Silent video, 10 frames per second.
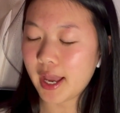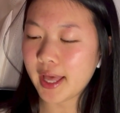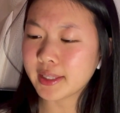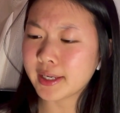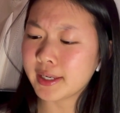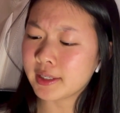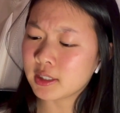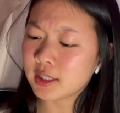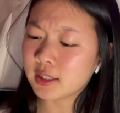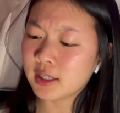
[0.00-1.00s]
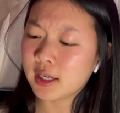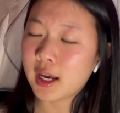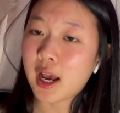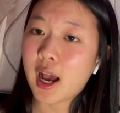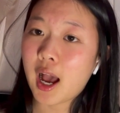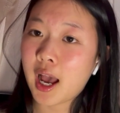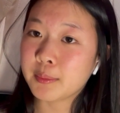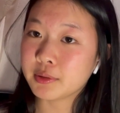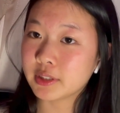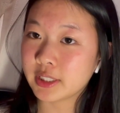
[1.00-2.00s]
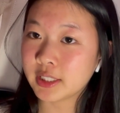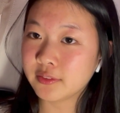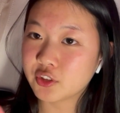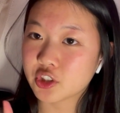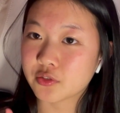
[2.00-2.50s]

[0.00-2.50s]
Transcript: and then I believe, just